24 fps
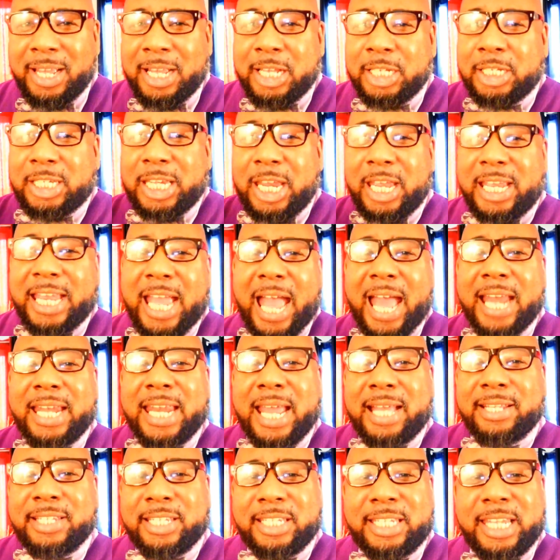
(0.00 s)
She got
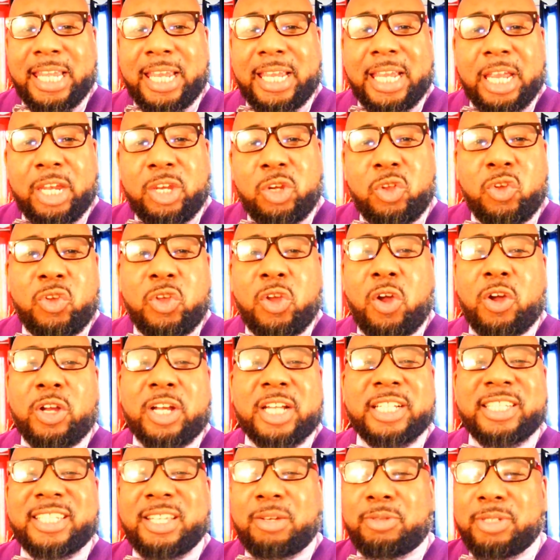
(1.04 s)
that seat in New York
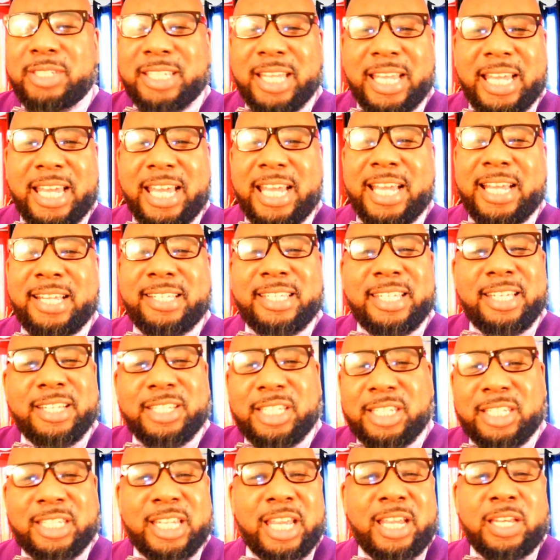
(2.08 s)
because it was the
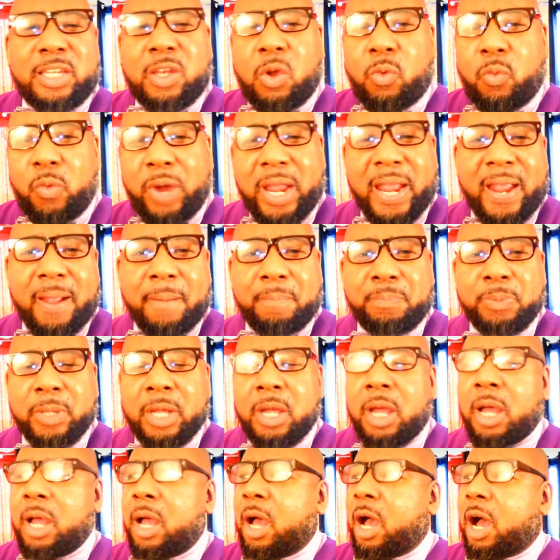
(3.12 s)
easiest seat to win.
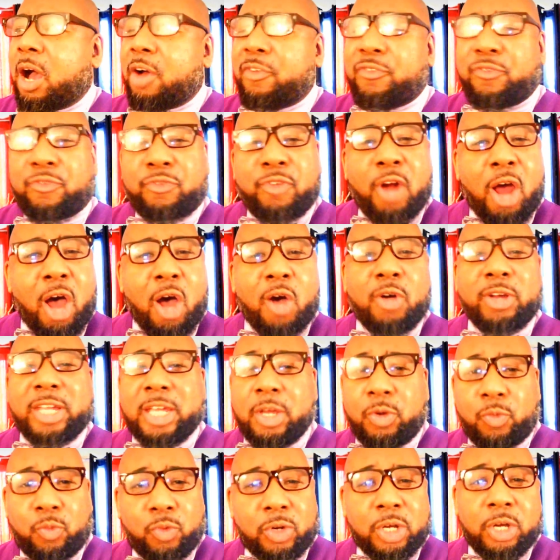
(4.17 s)
A frog
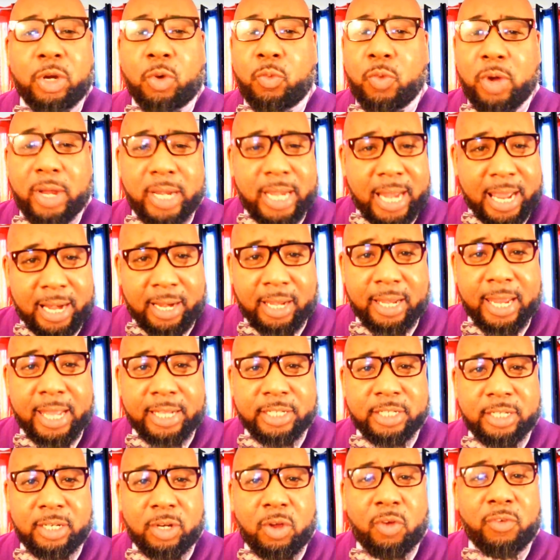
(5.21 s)
could have won that
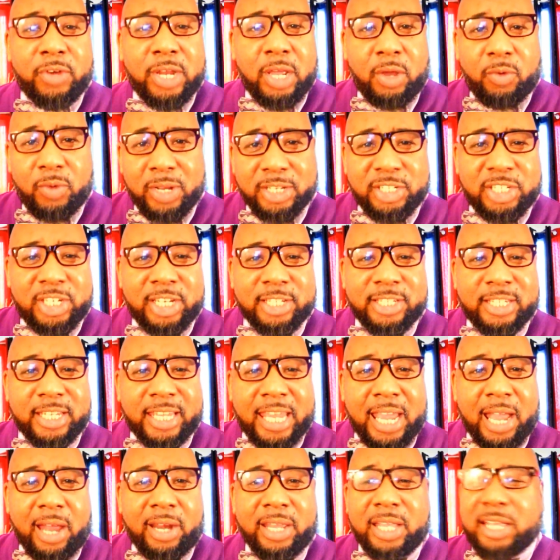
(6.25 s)
election over there in Westchester
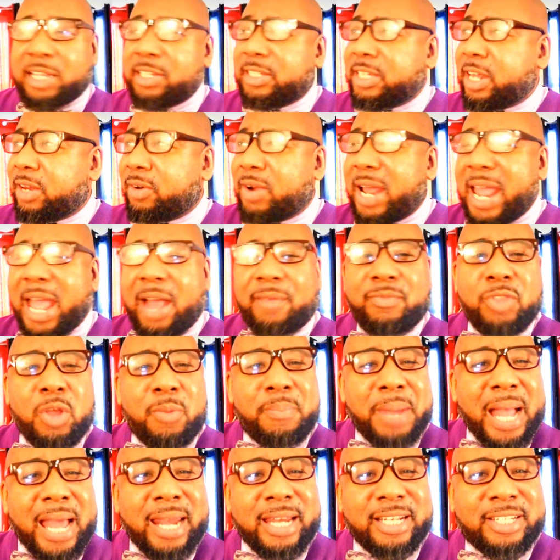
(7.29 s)
County because they don't have
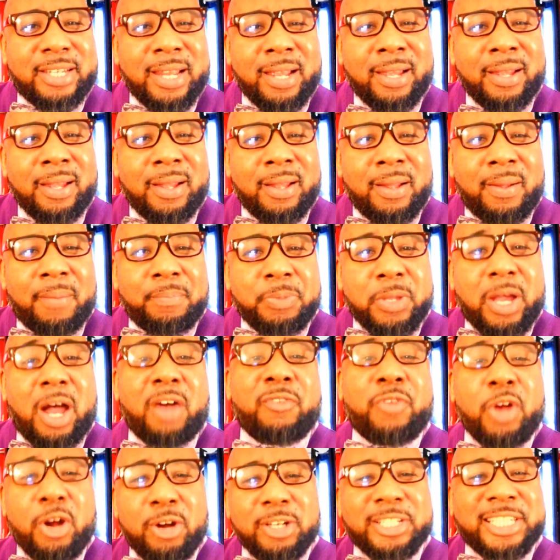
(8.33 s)
nobody
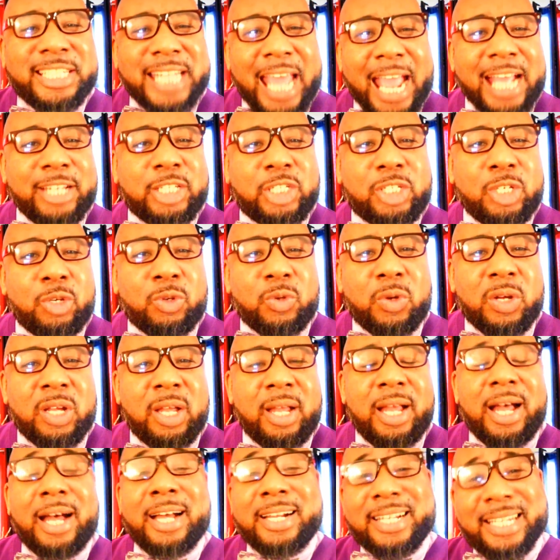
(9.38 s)
of her stature.
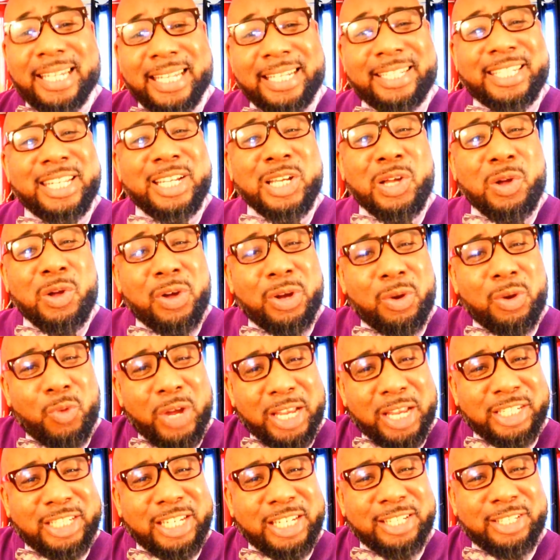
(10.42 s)
A Clinton going to
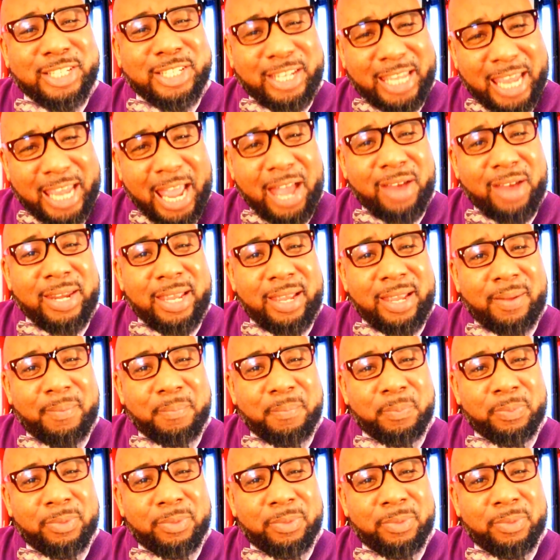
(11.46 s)
Westchester County?